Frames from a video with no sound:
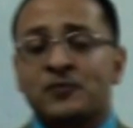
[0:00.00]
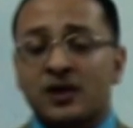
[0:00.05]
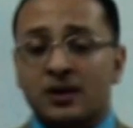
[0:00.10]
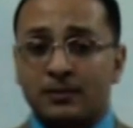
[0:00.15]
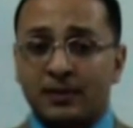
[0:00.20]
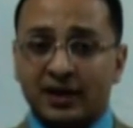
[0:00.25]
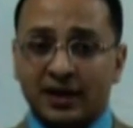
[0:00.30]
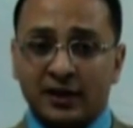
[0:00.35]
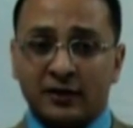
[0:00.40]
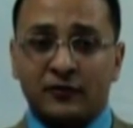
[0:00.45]

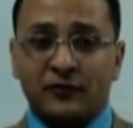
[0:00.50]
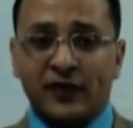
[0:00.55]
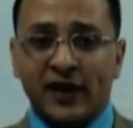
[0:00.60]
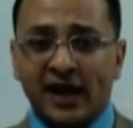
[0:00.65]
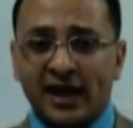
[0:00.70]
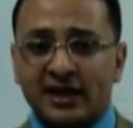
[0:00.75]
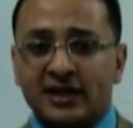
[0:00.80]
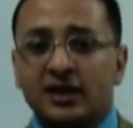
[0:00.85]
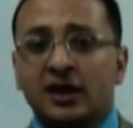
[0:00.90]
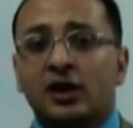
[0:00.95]
but in
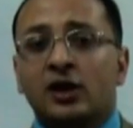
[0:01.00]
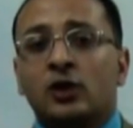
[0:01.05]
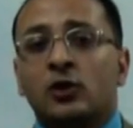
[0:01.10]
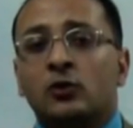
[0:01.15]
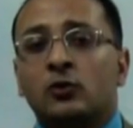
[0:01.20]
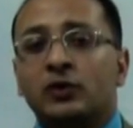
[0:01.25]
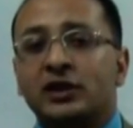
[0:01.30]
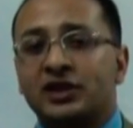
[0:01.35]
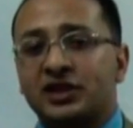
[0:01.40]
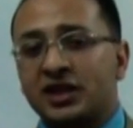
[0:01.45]
fact,
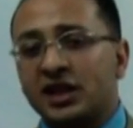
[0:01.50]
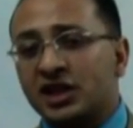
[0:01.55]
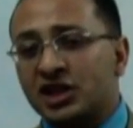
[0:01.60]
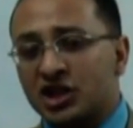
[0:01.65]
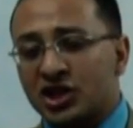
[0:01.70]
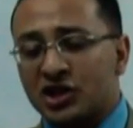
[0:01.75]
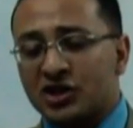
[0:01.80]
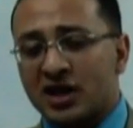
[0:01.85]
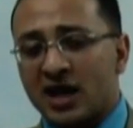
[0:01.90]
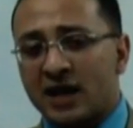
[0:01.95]
we
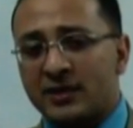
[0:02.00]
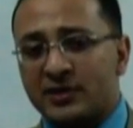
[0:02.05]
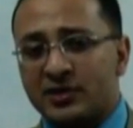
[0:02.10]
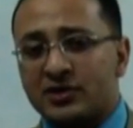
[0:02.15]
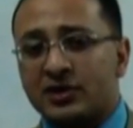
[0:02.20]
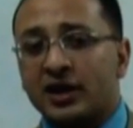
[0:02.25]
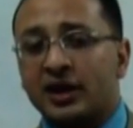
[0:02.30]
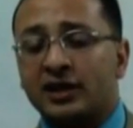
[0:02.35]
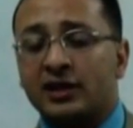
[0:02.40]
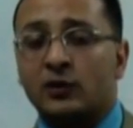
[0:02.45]
teach
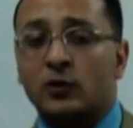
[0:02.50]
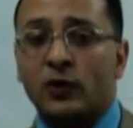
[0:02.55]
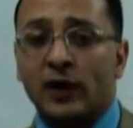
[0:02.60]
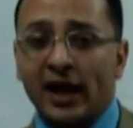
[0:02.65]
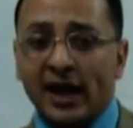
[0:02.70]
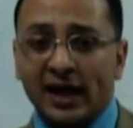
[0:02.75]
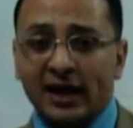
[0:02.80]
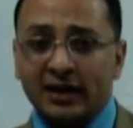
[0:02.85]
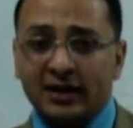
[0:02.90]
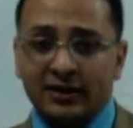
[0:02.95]
grammar in a
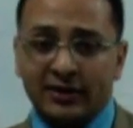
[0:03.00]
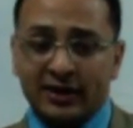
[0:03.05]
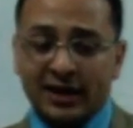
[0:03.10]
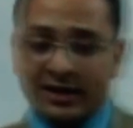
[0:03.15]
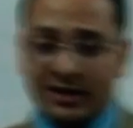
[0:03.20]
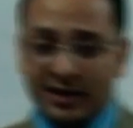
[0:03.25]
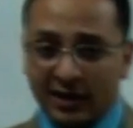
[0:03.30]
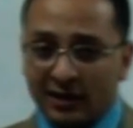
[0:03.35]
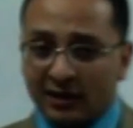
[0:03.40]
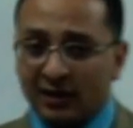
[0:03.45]
way that
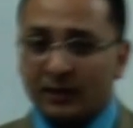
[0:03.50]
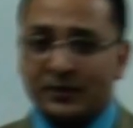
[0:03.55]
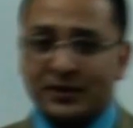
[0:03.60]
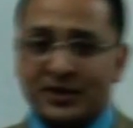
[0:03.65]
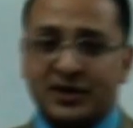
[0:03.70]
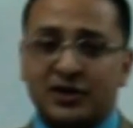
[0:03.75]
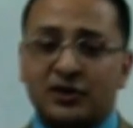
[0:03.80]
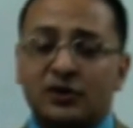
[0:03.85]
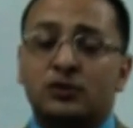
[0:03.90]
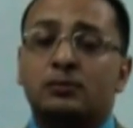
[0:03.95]

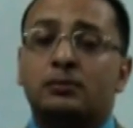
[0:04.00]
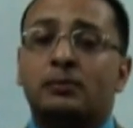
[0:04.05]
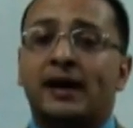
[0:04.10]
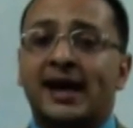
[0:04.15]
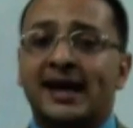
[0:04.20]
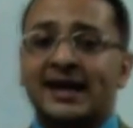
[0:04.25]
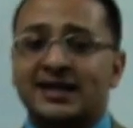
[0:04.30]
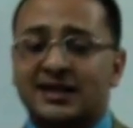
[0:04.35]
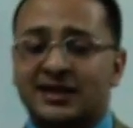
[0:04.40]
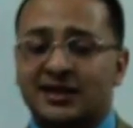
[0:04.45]
helps you
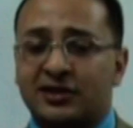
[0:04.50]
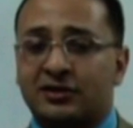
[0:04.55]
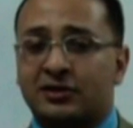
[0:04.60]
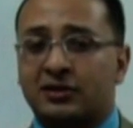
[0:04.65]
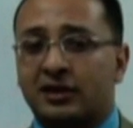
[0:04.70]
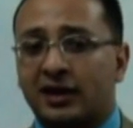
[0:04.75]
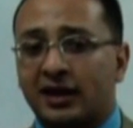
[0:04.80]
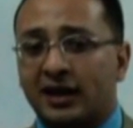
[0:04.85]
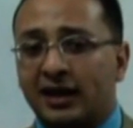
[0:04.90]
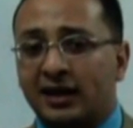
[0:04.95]

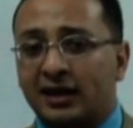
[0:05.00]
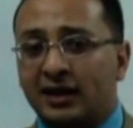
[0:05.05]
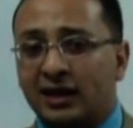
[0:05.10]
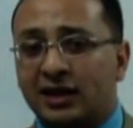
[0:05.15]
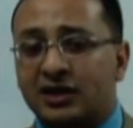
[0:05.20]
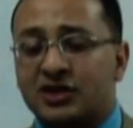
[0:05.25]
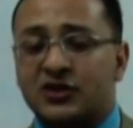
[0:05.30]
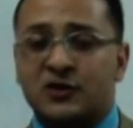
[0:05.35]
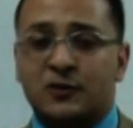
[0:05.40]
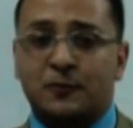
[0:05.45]
master
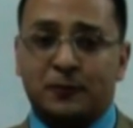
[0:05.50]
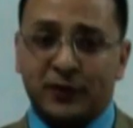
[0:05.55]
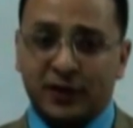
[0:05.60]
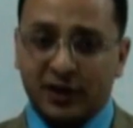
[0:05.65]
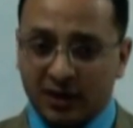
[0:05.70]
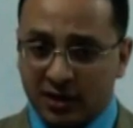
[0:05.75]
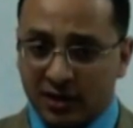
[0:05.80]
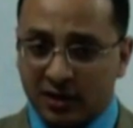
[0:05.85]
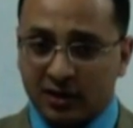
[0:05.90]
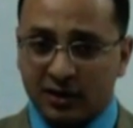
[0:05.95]
English
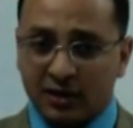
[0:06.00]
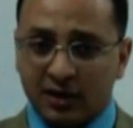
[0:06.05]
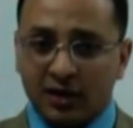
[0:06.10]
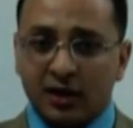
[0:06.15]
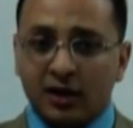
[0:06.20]
speaking.